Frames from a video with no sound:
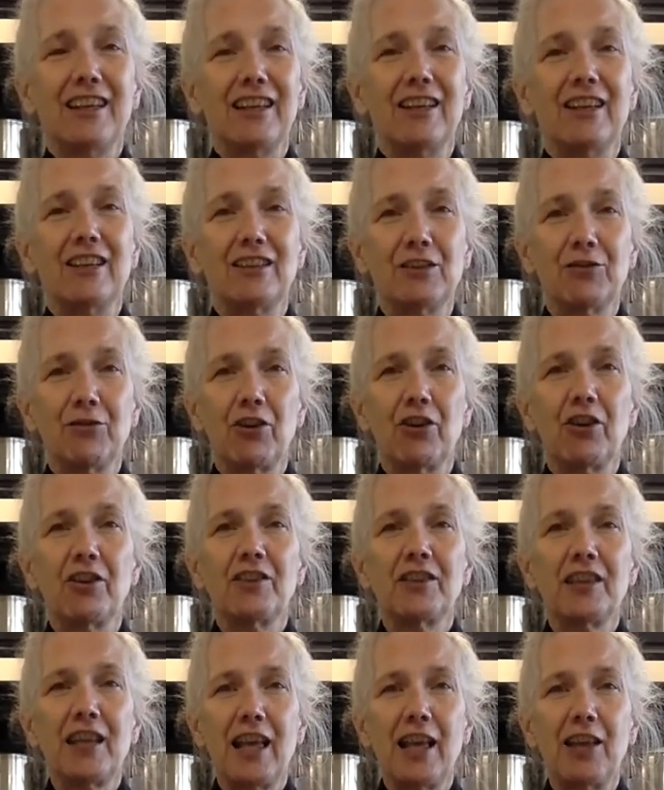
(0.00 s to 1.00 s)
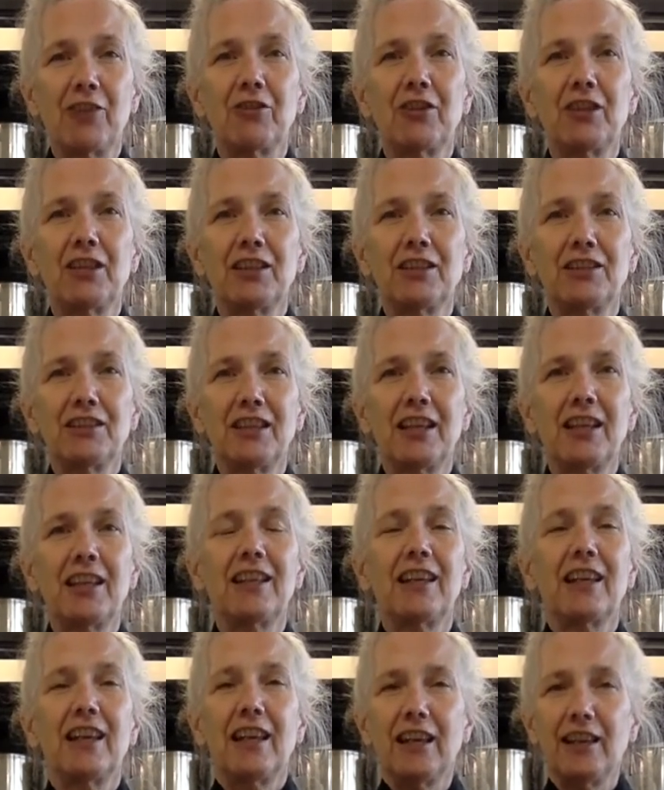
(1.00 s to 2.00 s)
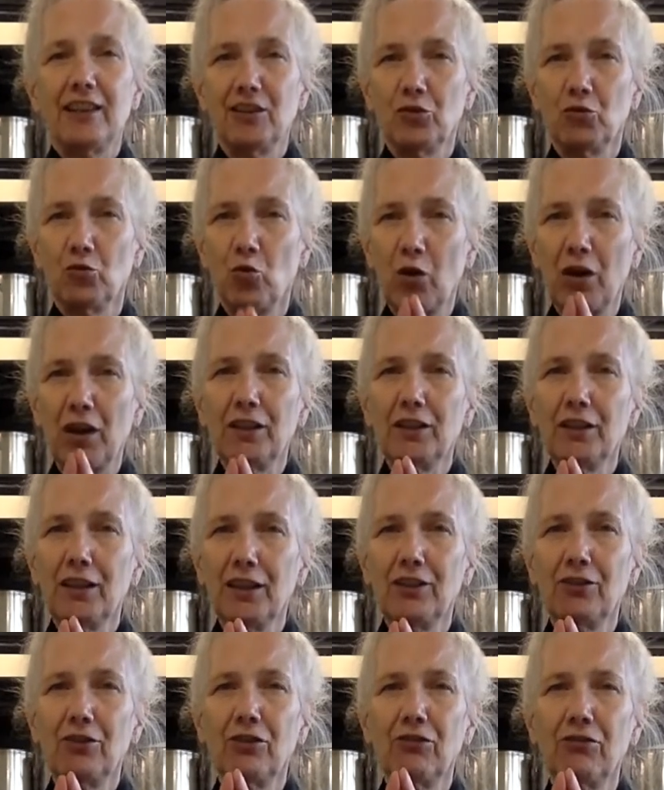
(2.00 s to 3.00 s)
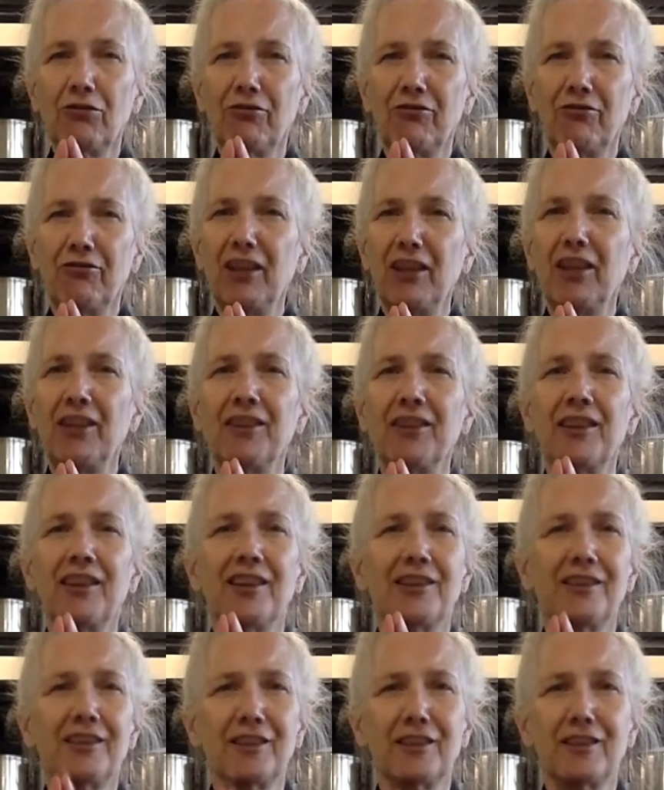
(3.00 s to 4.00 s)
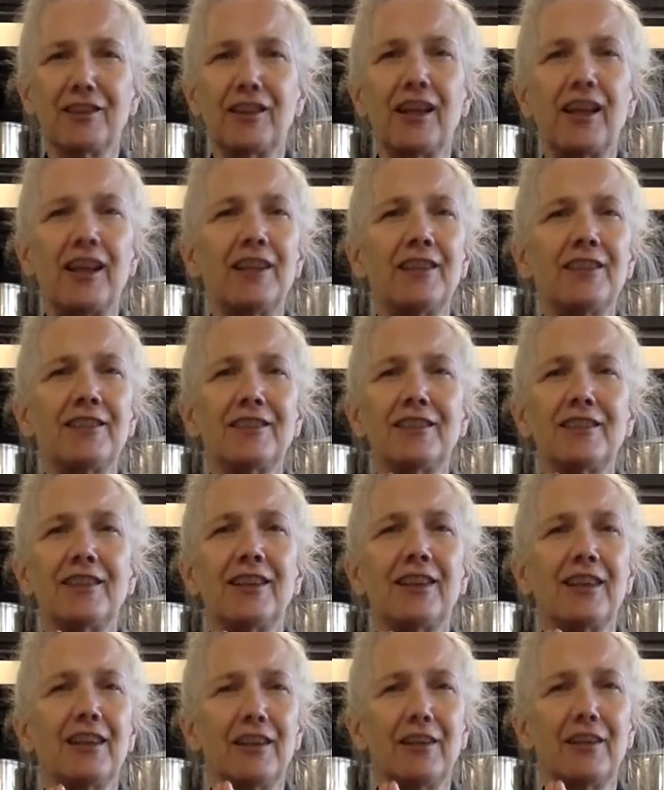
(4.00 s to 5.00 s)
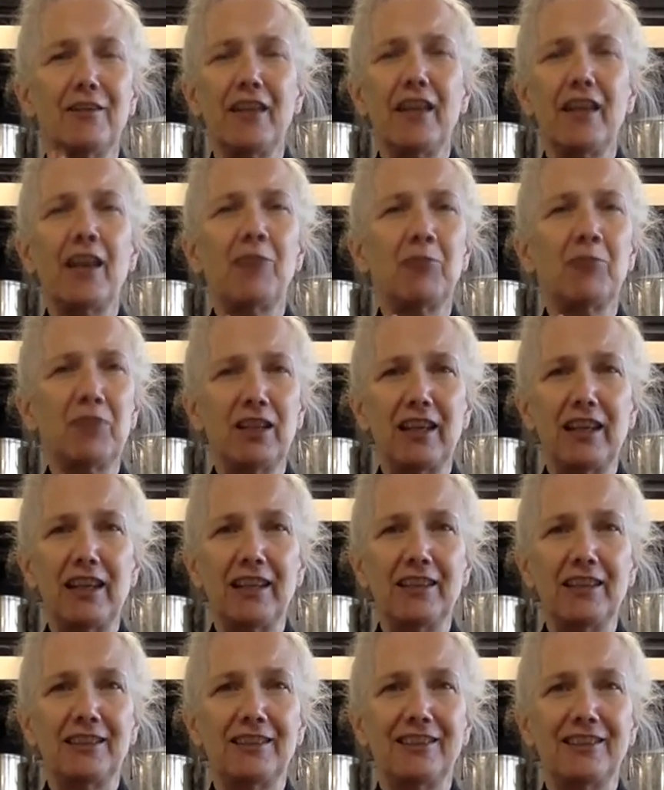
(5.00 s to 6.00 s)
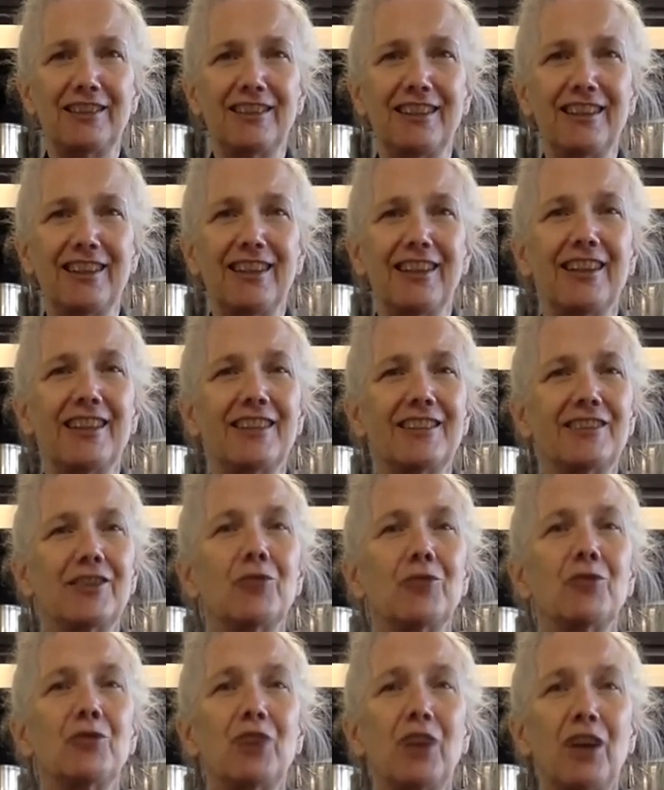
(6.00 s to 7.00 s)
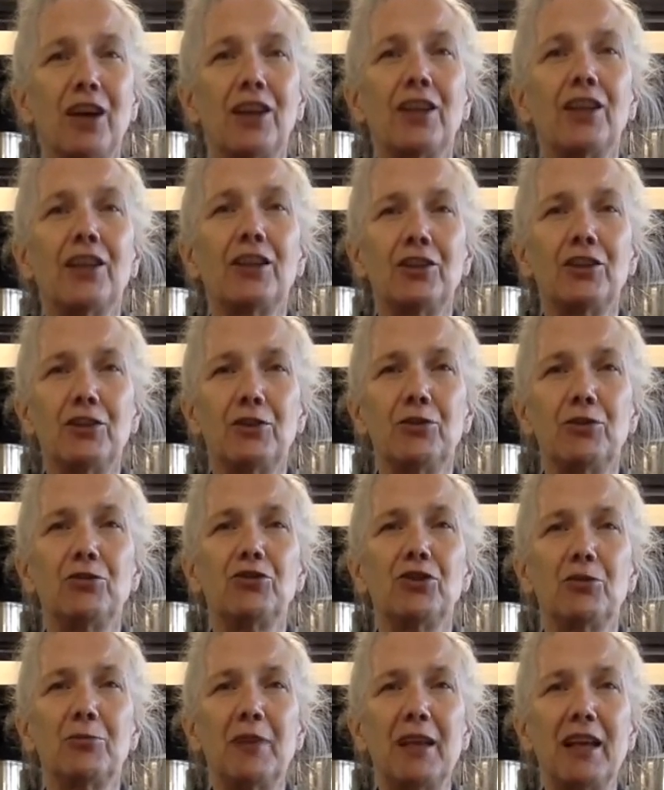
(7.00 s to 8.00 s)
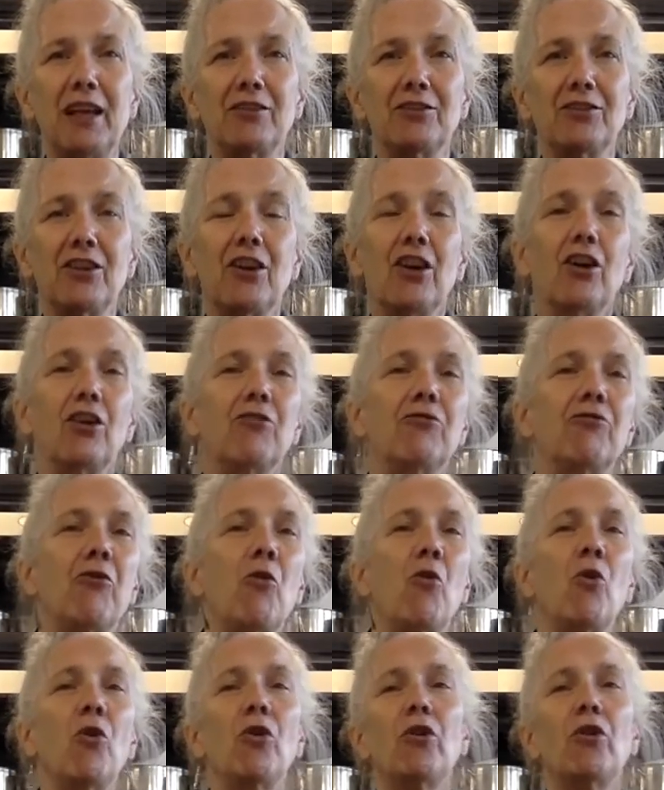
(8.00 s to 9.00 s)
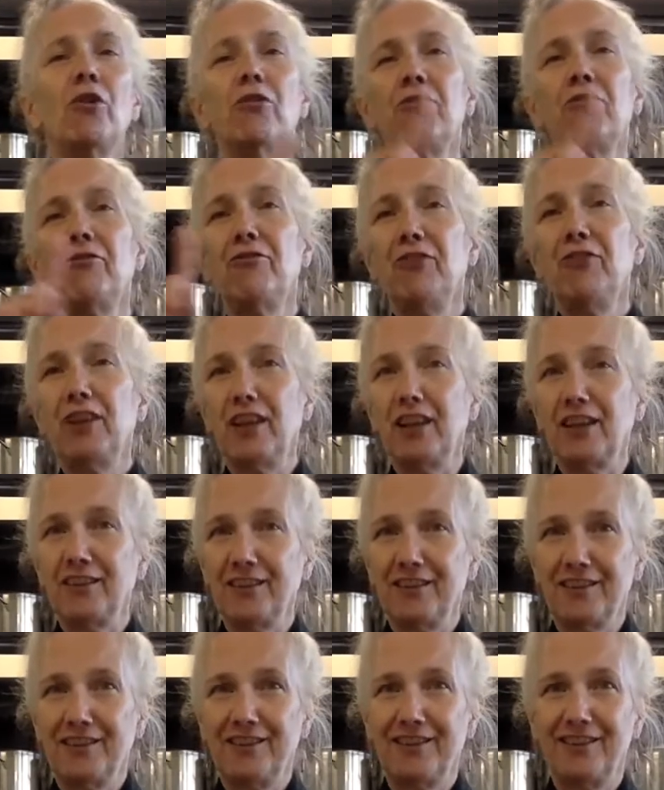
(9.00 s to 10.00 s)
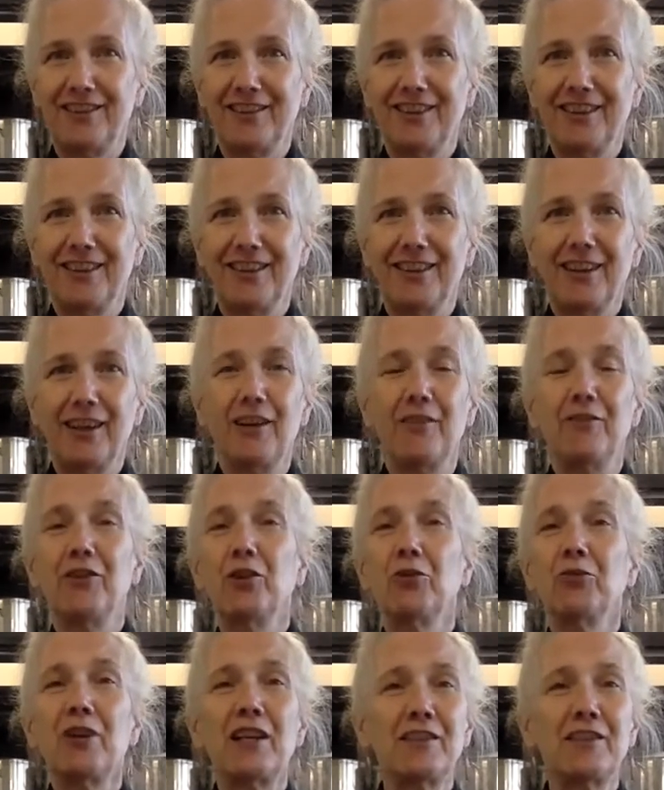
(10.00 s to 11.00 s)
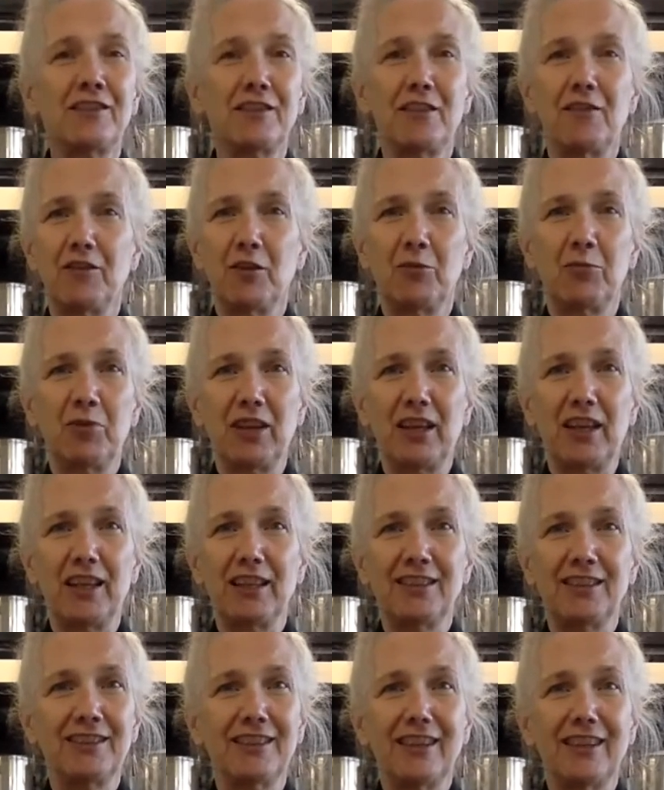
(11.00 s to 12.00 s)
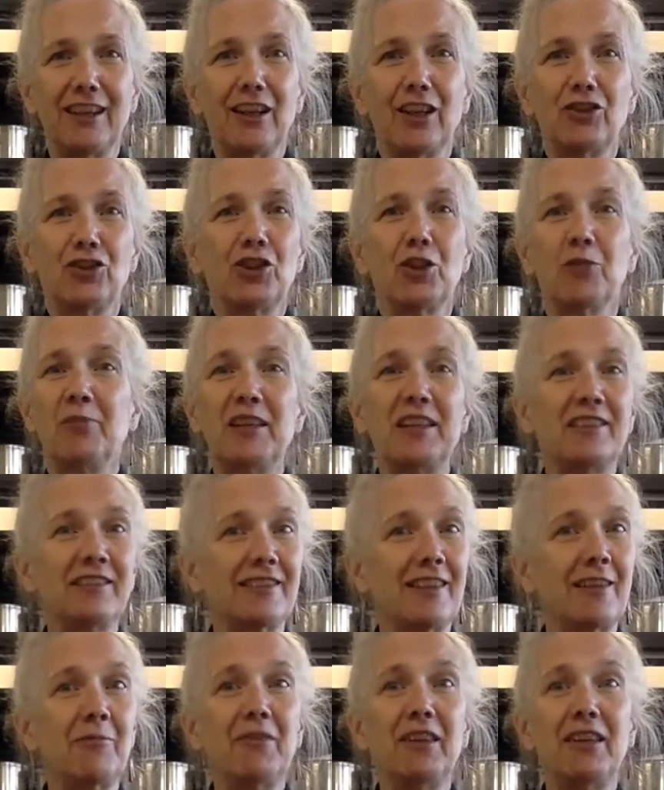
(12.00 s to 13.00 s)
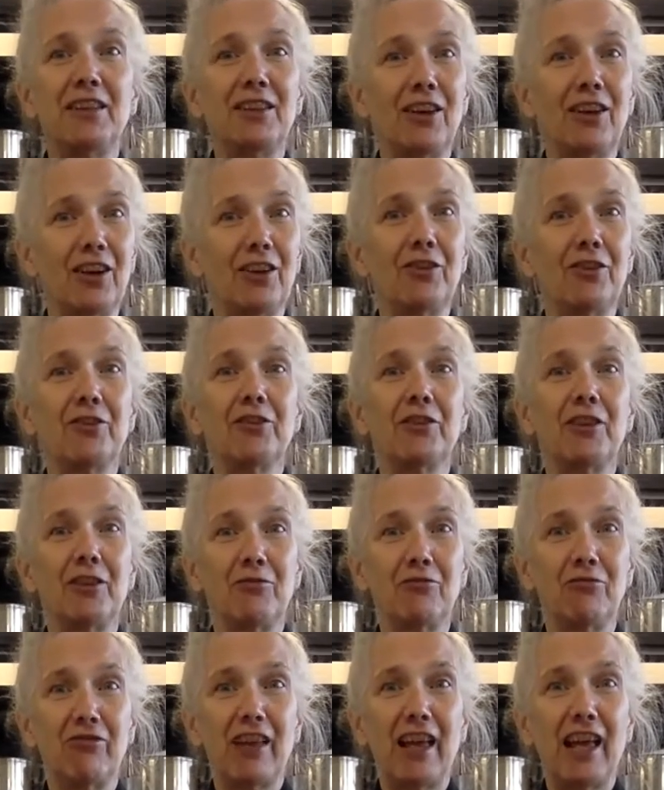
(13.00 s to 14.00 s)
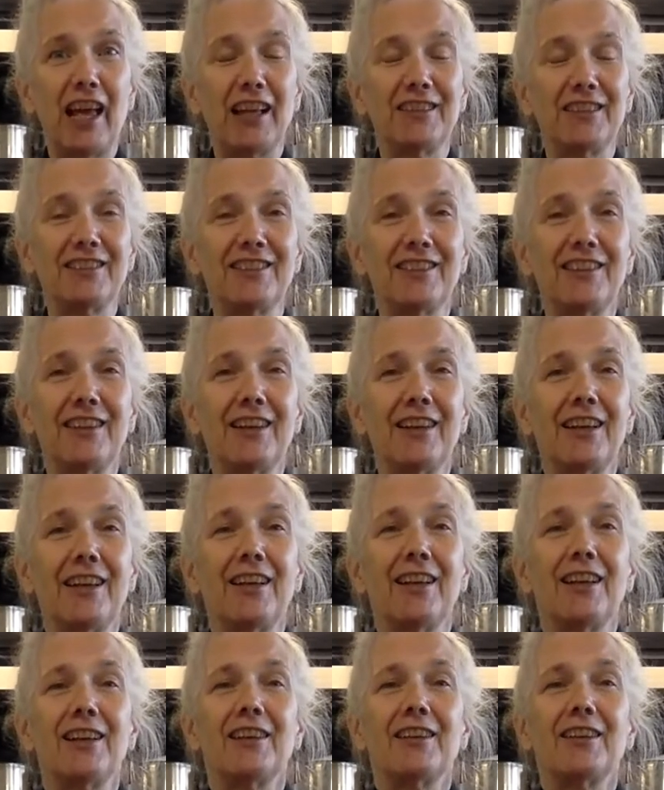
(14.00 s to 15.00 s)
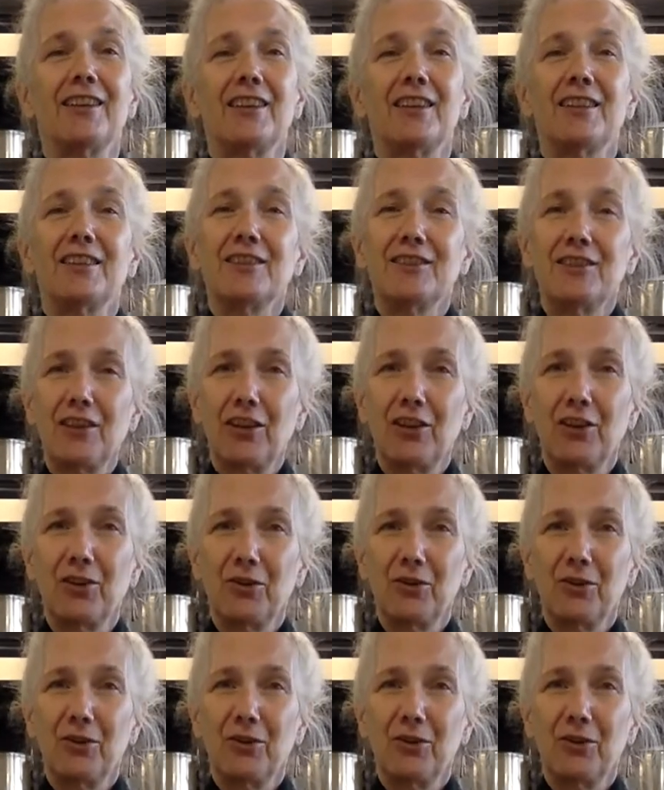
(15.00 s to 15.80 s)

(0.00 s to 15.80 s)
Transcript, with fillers: as far as calorie intake, is 1 little fifth slice of that plate. So not a huge amount. 4/5 of the rest of the plate should be something other than fat. So,